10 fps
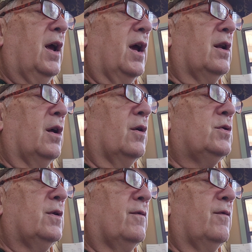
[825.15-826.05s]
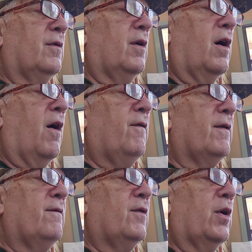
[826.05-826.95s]
and
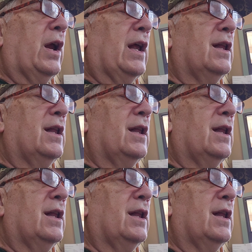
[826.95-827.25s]
often very